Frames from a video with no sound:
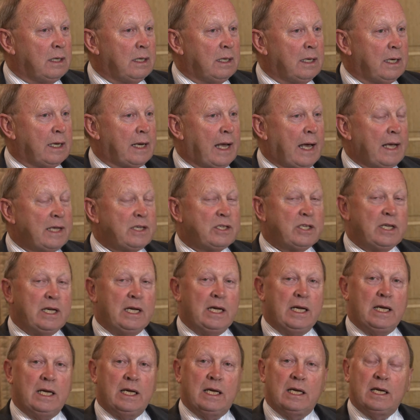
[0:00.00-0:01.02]
And I
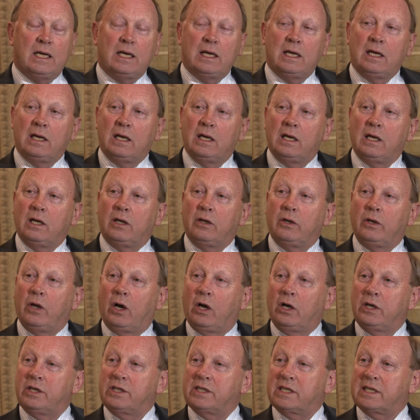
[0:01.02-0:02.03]
say,
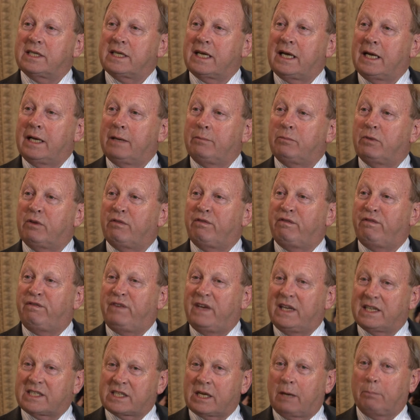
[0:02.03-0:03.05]
now's the time to
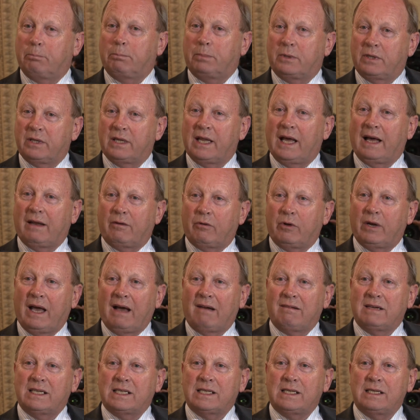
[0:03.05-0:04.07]
face up to that
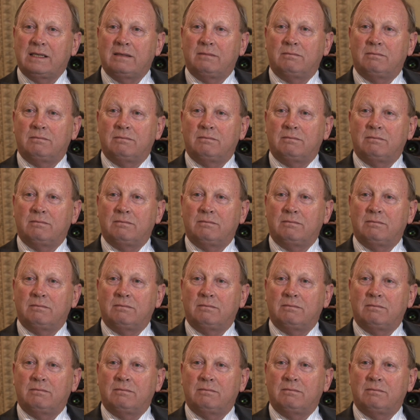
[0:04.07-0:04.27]
reality.